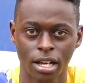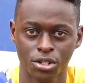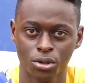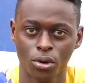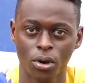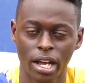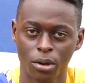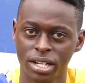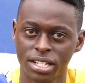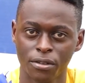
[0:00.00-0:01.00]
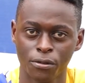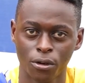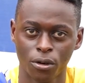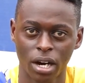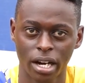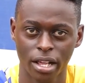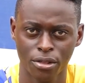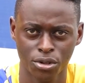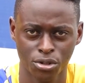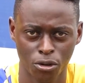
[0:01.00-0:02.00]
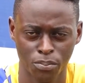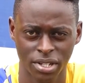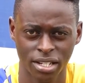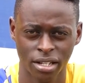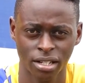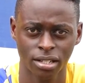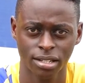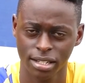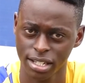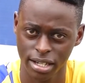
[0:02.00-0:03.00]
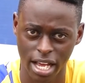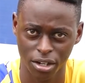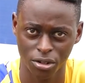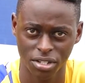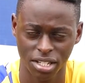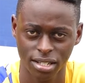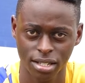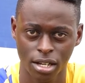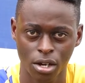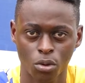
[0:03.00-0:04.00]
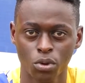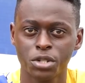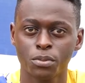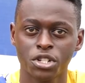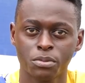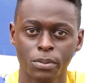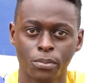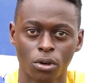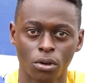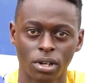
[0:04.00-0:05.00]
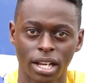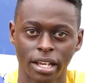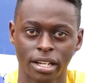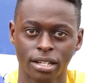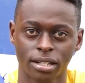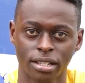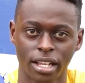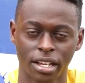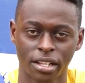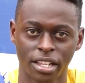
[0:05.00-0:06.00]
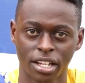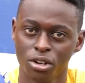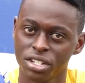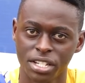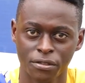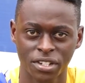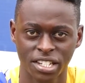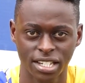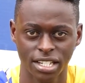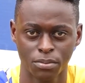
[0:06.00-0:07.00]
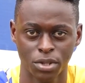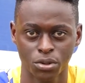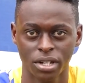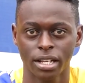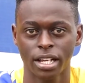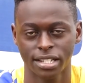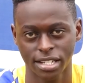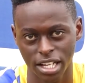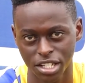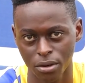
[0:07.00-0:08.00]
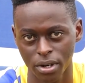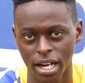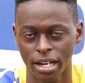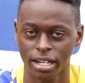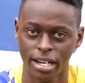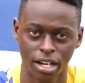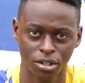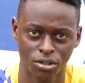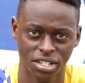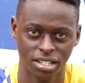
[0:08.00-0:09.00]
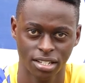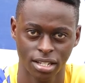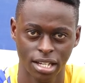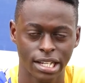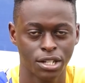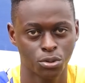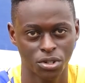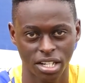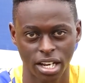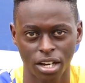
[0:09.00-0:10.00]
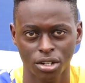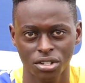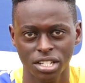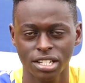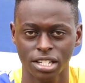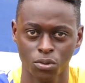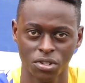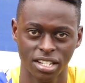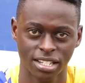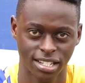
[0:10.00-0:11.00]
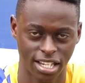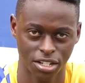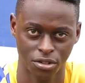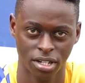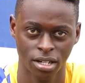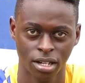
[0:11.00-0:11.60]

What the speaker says: So I went in for an arthroscopic diagnosis, which most people, like, they don't differentiate it between a surgery and a diagnosis. It was a diagnosis, it wasn't a surgery.